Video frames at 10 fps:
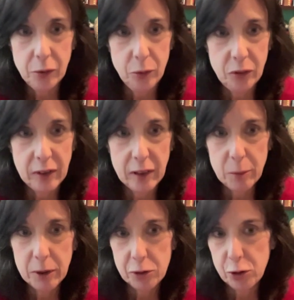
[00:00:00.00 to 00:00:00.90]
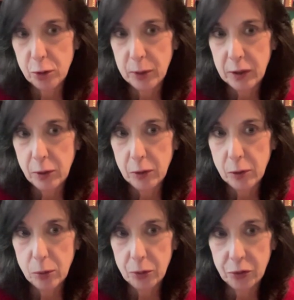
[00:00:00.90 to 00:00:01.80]
who say, I'm not sure we know the
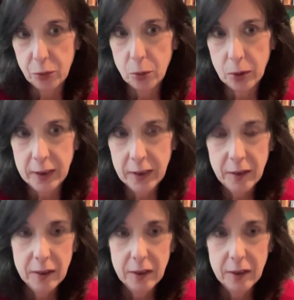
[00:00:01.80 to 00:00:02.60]
whole story.